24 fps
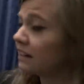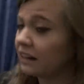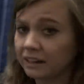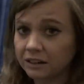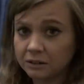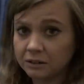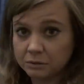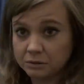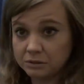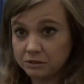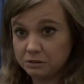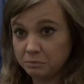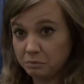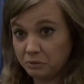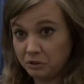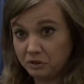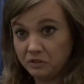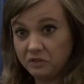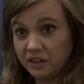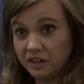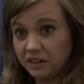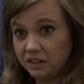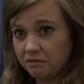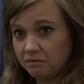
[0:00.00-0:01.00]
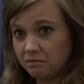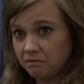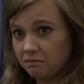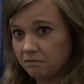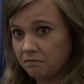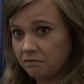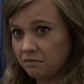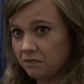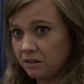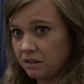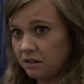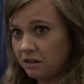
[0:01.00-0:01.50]
like it was moving
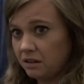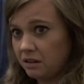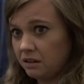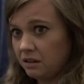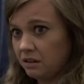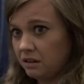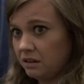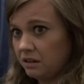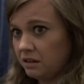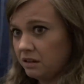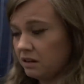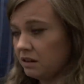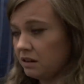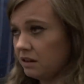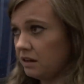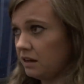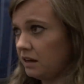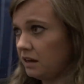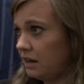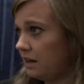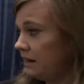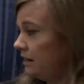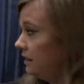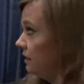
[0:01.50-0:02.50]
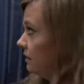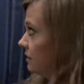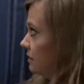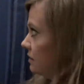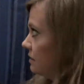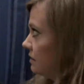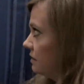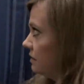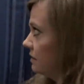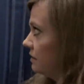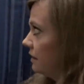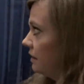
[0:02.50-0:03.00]
I didn't
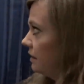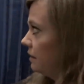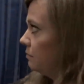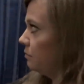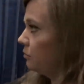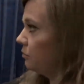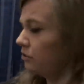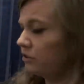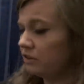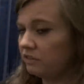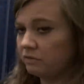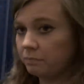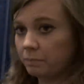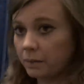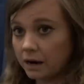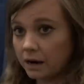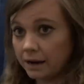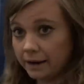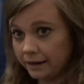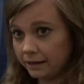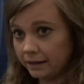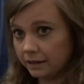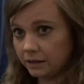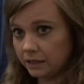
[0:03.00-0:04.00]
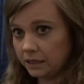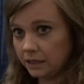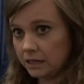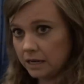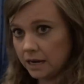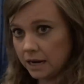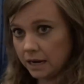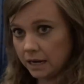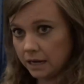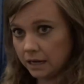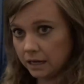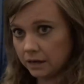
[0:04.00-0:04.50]
see it move, but I could
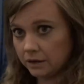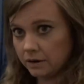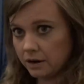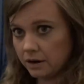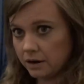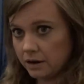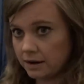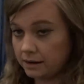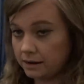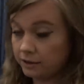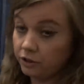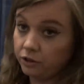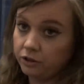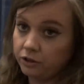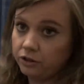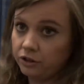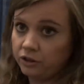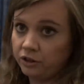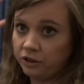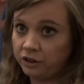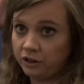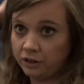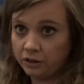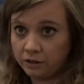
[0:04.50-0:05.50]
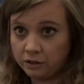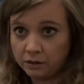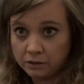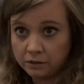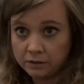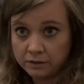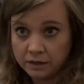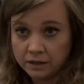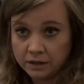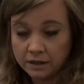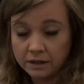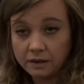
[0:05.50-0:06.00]
hear it. I don't know
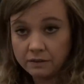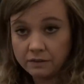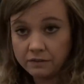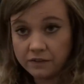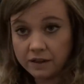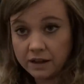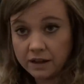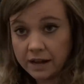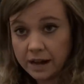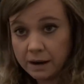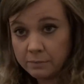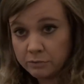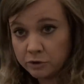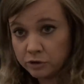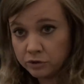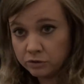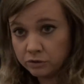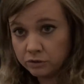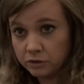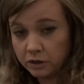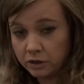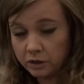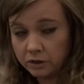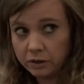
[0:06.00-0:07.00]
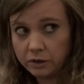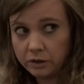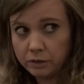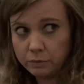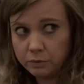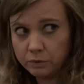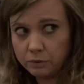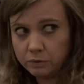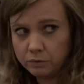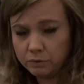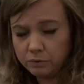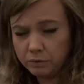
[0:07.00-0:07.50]
if the camera audio
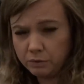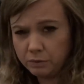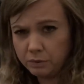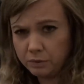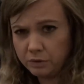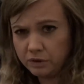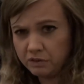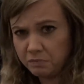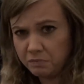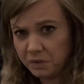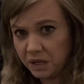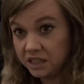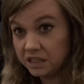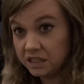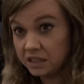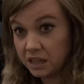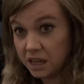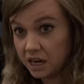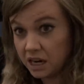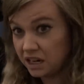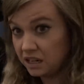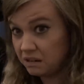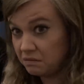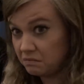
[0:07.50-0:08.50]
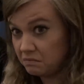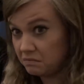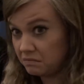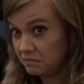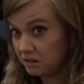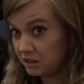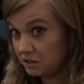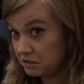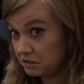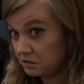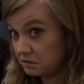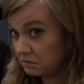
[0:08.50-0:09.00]
will, will have picked that up
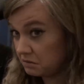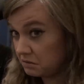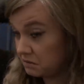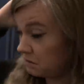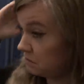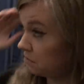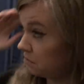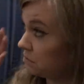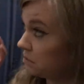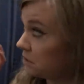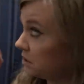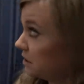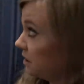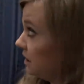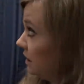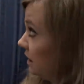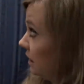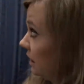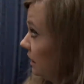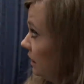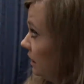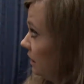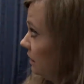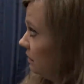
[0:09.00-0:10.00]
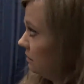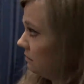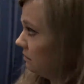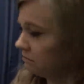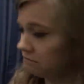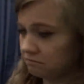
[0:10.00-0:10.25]
because it was really